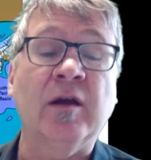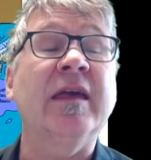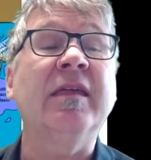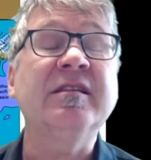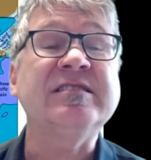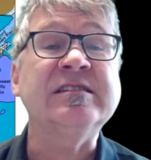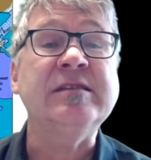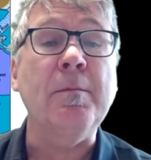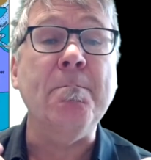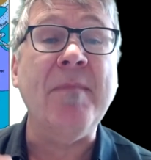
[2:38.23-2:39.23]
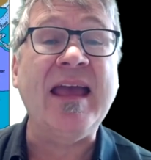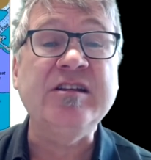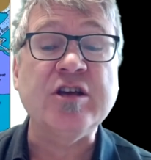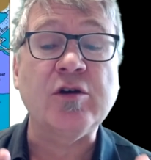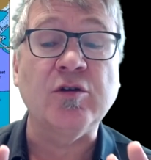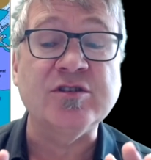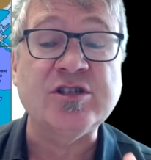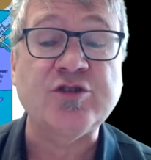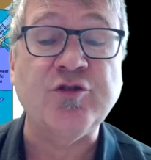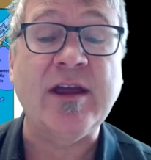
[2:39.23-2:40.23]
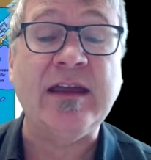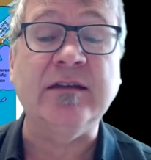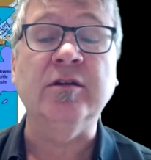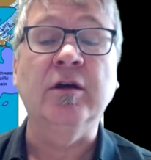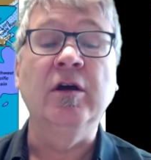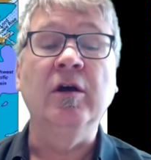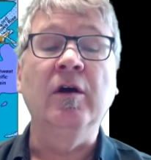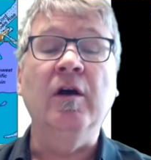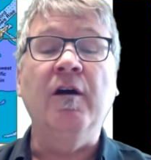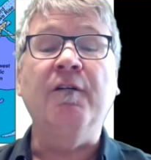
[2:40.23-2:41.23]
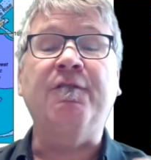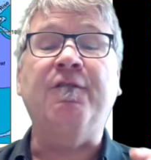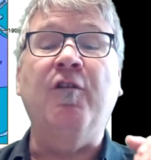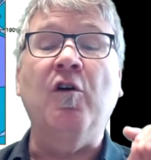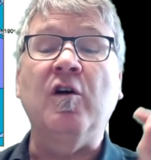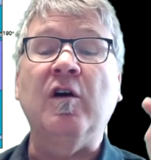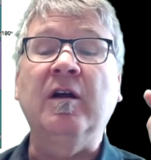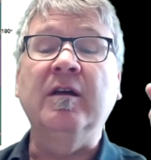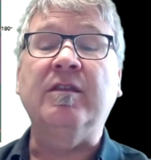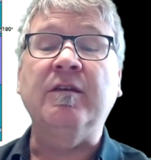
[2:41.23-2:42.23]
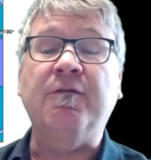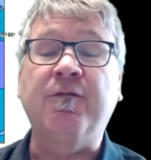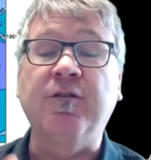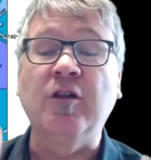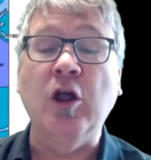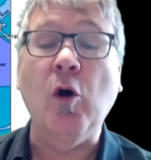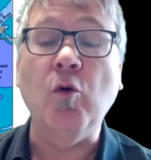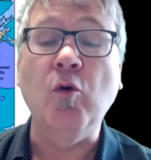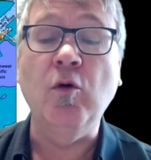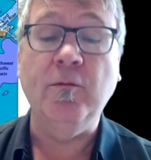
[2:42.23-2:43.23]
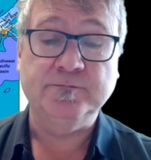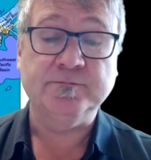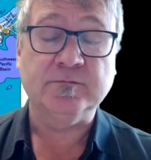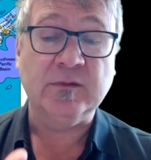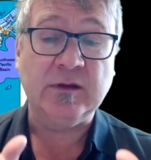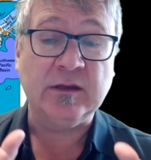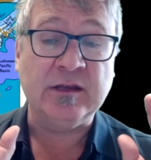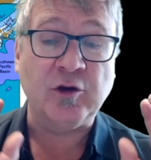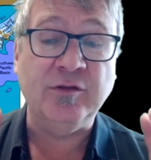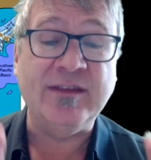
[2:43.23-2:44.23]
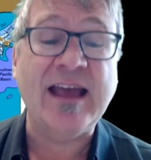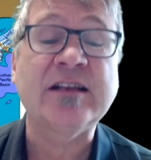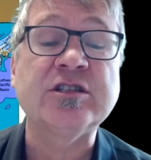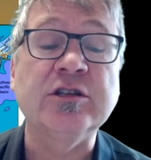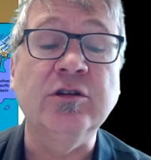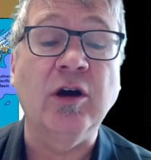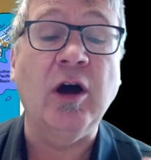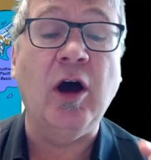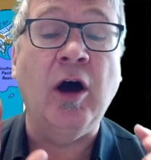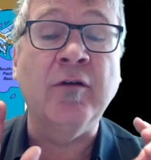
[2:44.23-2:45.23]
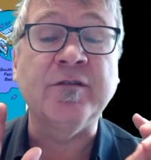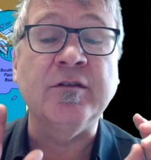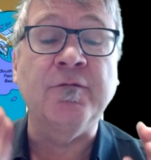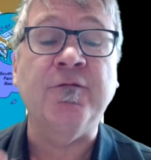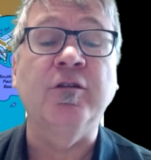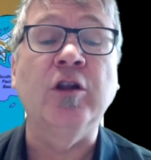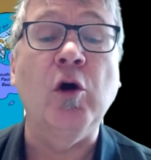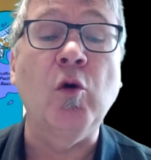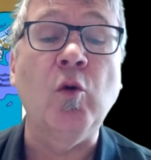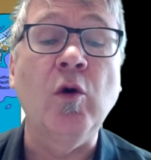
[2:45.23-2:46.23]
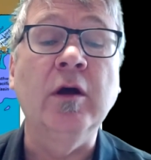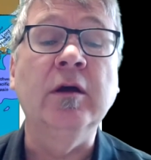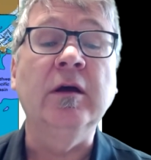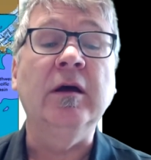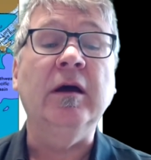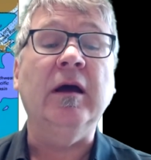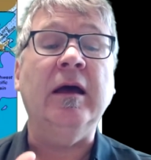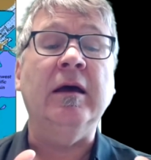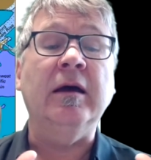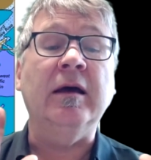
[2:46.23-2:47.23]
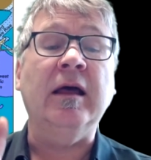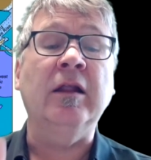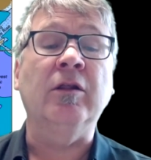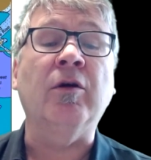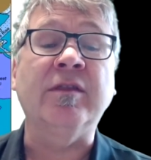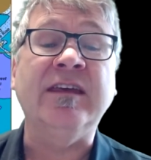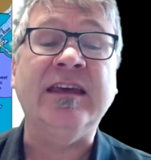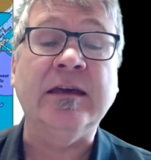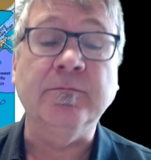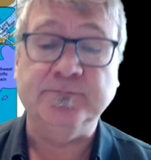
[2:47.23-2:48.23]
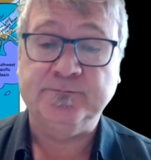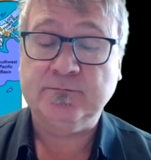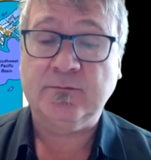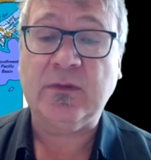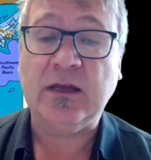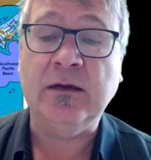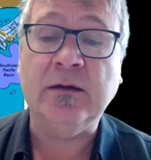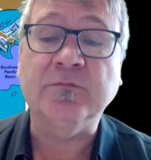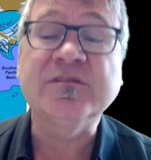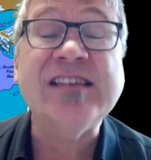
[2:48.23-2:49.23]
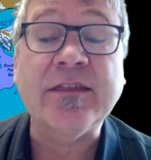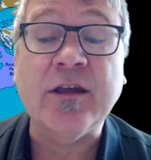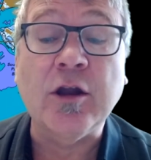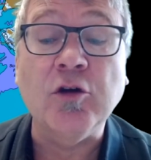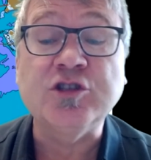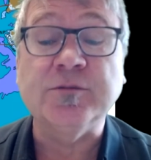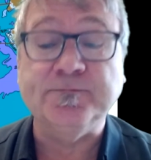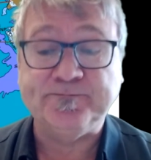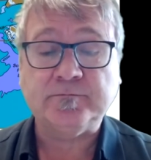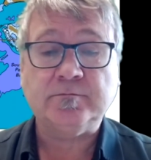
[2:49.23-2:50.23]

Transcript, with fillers: Okay, this is a major constraint for the flow, the connection of the flow uh, along the um, Southern Ocean.